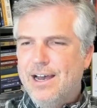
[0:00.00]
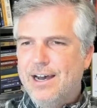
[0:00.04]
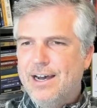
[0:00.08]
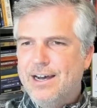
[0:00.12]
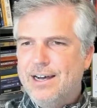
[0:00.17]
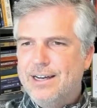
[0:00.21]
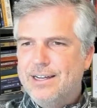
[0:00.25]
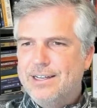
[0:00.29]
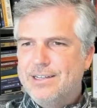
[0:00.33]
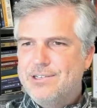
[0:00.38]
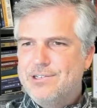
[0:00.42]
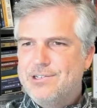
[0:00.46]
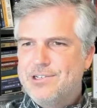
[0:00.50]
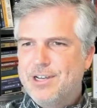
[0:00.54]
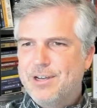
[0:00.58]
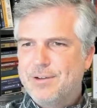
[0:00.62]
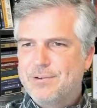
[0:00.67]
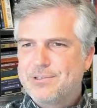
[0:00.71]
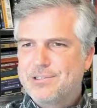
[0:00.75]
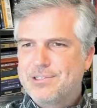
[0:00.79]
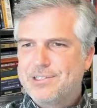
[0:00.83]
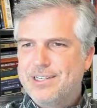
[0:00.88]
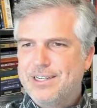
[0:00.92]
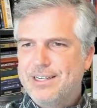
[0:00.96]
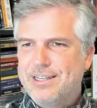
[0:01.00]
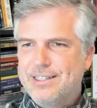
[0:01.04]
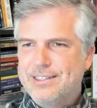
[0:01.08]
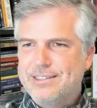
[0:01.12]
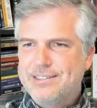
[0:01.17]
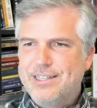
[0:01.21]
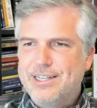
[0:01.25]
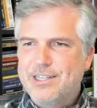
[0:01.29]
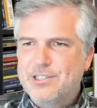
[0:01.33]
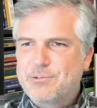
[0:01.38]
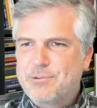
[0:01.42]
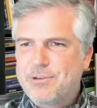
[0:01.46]
Uh, Jeff
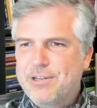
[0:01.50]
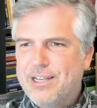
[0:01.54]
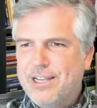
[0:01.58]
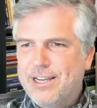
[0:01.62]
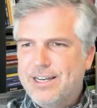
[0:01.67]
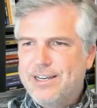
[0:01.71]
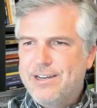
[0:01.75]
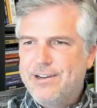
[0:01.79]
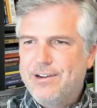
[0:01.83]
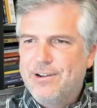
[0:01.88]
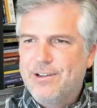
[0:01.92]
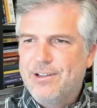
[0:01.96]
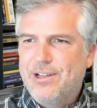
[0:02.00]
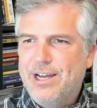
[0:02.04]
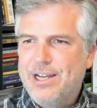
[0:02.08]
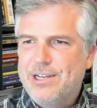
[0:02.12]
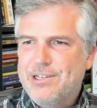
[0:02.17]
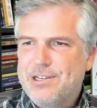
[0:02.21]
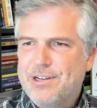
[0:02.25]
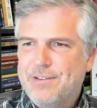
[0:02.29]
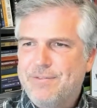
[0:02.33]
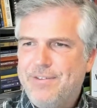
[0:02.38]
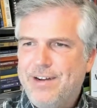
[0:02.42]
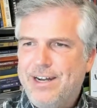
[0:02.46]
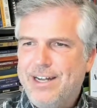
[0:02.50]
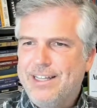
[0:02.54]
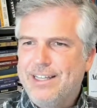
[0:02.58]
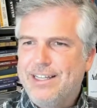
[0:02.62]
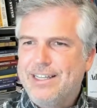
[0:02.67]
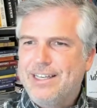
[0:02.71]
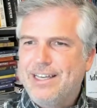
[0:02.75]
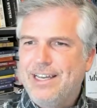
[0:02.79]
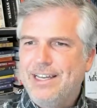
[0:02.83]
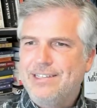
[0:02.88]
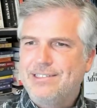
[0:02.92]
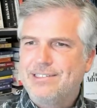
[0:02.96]
says, yes, we'd like to hear logic
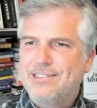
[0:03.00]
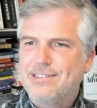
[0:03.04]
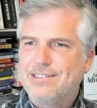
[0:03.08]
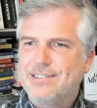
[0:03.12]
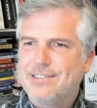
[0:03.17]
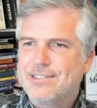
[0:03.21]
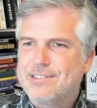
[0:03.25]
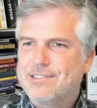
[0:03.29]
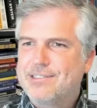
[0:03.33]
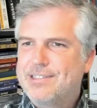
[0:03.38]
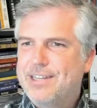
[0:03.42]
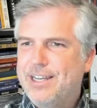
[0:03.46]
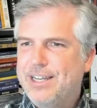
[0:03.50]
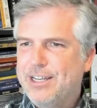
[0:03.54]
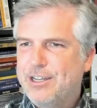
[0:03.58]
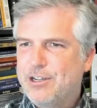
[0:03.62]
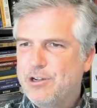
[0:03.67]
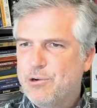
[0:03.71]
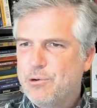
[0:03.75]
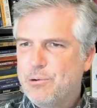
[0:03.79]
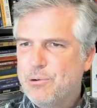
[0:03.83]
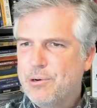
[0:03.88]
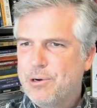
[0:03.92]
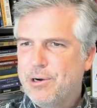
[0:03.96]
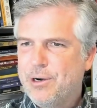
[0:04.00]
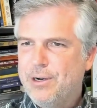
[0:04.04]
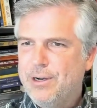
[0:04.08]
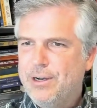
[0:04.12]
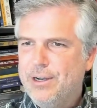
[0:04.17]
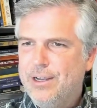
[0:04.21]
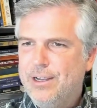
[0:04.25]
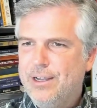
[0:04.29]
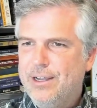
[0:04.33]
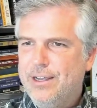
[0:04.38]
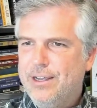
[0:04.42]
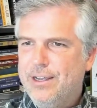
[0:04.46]
filing cases in state
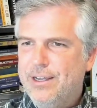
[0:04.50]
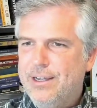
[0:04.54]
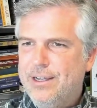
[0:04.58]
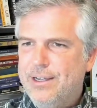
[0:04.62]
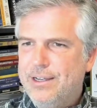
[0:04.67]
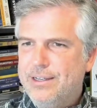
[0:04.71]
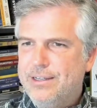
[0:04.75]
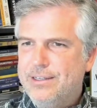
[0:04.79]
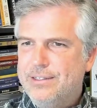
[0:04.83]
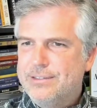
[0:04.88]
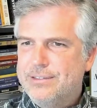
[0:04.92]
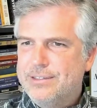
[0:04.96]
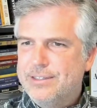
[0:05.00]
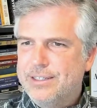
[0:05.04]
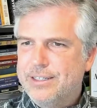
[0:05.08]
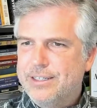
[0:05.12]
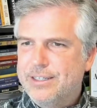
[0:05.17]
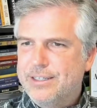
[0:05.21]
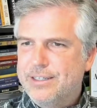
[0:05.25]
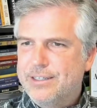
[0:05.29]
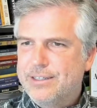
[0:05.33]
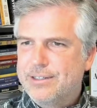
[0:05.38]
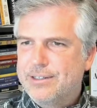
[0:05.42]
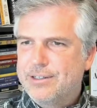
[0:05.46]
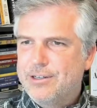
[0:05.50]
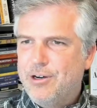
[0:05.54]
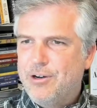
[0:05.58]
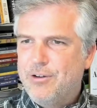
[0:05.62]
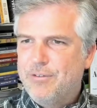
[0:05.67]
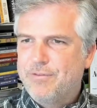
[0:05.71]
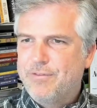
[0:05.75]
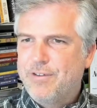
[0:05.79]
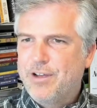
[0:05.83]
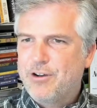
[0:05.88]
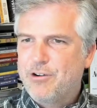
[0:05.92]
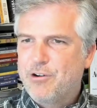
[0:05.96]
court. Is it
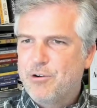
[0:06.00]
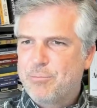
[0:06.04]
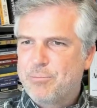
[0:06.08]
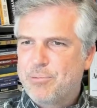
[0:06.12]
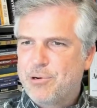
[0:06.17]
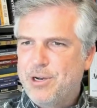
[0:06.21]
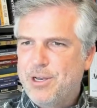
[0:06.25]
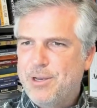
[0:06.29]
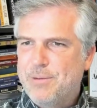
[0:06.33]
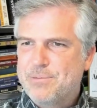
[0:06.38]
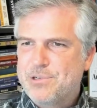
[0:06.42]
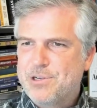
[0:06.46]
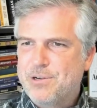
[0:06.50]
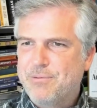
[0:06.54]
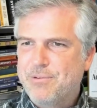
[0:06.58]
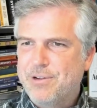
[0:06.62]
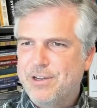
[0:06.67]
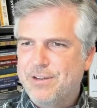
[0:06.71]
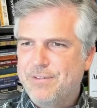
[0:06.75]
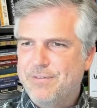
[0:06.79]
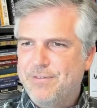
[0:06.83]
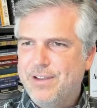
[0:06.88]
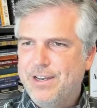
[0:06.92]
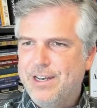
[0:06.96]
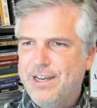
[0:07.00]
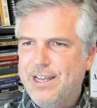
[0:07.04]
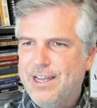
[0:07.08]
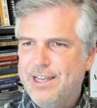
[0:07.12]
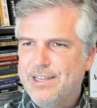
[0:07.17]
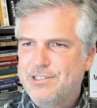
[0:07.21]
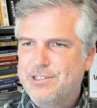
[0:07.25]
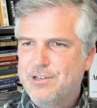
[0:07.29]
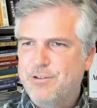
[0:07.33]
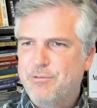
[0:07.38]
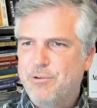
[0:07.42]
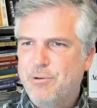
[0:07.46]
called federal preemption when defendant
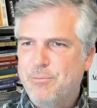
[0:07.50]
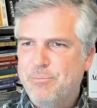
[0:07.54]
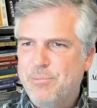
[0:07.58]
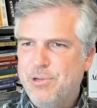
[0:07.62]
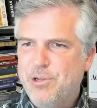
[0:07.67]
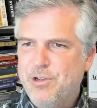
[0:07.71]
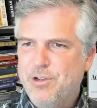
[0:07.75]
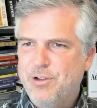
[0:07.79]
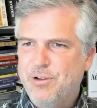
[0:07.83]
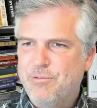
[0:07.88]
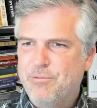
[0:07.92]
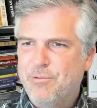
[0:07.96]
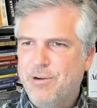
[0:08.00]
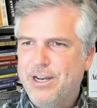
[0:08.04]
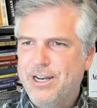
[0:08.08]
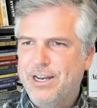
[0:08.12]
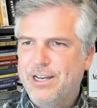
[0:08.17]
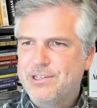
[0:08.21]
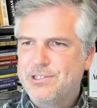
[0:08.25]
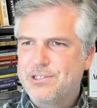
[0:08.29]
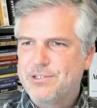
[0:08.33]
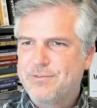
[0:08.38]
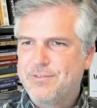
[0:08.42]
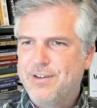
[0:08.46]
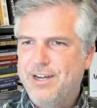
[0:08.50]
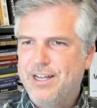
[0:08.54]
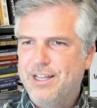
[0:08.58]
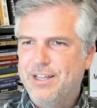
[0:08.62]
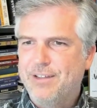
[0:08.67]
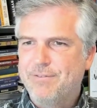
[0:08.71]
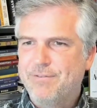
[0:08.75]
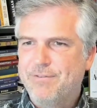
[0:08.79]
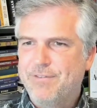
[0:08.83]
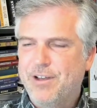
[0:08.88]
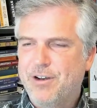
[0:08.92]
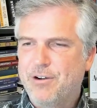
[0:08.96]
has it removed. Why not just
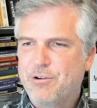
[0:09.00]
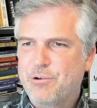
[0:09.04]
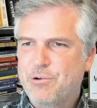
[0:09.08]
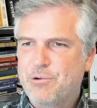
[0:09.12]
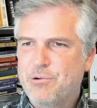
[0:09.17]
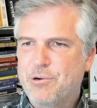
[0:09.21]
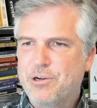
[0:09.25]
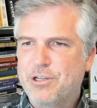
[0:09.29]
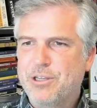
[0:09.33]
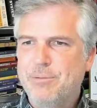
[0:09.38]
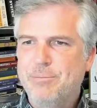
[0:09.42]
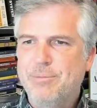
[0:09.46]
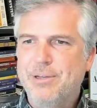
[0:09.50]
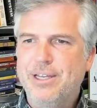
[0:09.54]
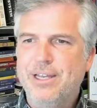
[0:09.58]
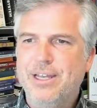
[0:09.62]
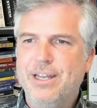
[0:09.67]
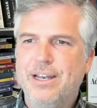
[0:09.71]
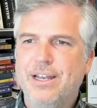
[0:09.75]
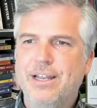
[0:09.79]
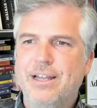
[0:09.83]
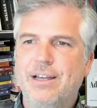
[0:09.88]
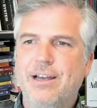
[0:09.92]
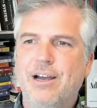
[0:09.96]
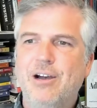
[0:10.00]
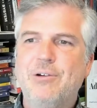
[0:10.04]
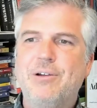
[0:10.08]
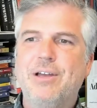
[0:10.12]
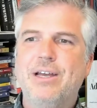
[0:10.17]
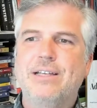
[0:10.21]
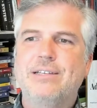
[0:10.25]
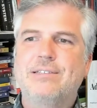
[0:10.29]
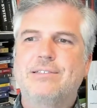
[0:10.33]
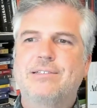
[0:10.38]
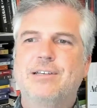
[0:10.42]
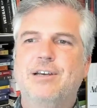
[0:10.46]
file in federal court at the beginning?
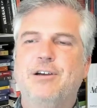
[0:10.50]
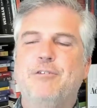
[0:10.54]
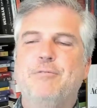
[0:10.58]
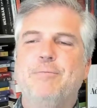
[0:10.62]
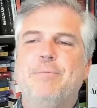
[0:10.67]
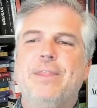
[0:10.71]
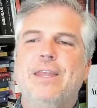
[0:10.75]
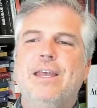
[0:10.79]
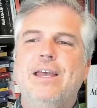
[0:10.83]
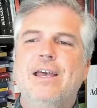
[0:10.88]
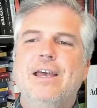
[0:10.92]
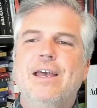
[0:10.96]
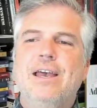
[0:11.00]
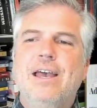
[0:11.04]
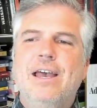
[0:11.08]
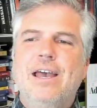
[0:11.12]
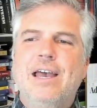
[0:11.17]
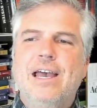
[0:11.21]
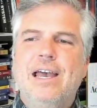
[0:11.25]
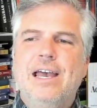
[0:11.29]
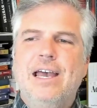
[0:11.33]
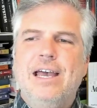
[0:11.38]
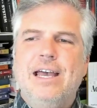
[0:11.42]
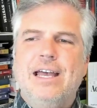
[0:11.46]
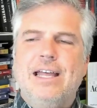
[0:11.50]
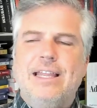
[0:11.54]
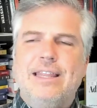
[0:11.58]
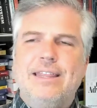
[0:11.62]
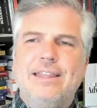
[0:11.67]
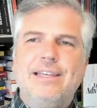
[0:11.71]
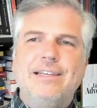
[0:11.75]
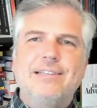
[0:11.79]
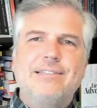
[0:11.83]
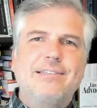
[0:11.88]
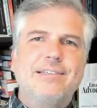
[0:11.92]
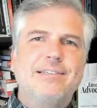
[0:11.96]
Okay, so
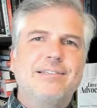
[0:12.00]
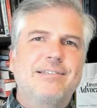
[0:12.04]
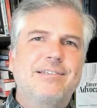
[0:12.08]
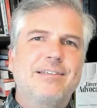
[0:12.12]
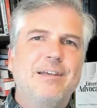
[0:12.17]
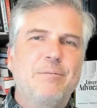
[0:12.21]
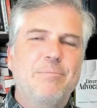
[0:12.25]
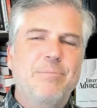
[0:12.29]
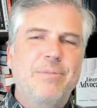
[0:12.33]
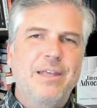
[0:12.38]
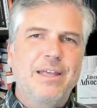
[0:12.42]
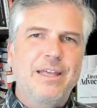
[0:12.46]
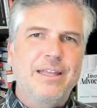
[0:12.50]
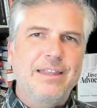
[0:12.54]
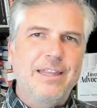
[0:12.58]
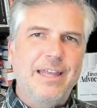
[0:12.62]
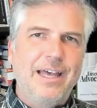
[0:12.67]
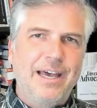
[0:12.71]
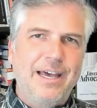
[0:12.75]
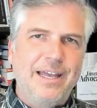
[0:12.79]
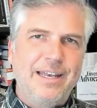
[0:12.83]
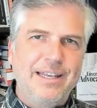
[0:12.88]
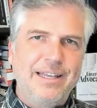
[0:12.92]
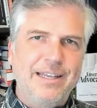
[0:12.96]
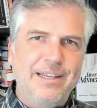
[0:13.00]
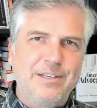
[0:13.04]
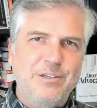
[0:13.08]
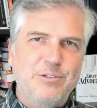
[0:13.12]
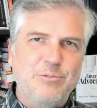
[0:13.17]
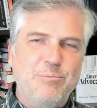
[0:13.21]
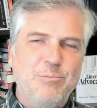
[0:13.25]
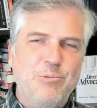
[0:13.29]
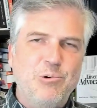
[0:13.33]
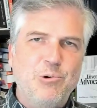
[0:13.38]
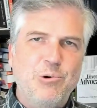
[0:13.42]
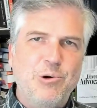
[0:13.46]
this is something that
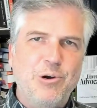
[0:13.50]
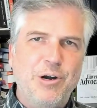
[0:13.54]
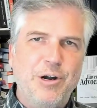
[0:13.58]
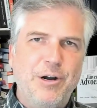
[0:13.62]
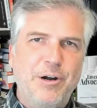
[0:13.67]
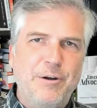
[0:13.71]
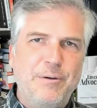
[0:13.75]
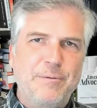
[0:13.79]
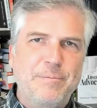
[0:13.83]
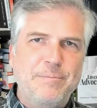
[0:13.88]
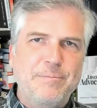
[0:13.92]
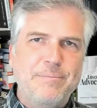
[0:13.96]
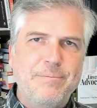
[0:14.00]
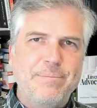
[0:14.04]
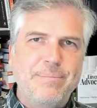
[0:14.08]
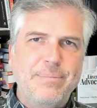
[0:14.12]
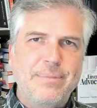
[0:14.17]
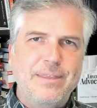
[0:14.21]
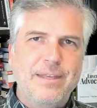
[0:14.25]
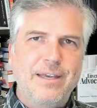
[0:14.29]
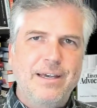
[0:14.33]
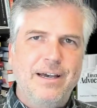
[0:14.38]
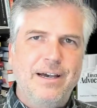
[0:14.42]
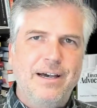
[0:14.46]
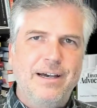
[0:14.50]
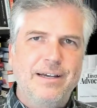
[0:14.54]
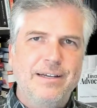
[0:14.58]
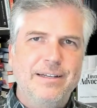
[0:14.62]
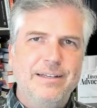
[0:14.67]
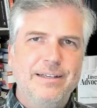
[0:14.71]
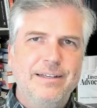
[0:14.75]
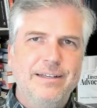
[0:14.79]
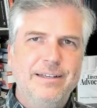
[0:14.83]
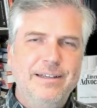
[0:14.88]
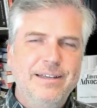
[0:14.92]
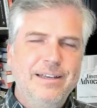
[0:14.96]
is more, uh,
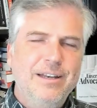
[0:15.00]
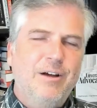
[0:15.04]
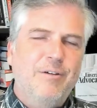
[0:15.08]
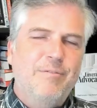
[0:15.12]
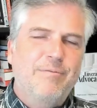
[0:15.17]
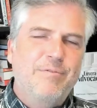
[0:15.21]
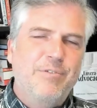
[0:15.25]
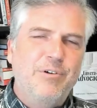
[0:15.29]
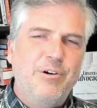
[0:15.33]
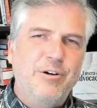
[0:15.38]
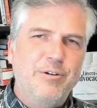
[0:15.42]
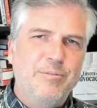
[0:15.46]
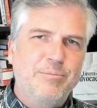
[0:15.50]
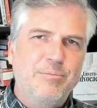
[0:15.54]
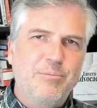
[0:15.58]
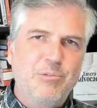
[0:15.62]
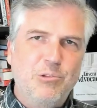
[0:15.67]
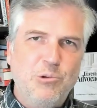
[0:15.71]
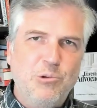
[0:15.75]
you know, for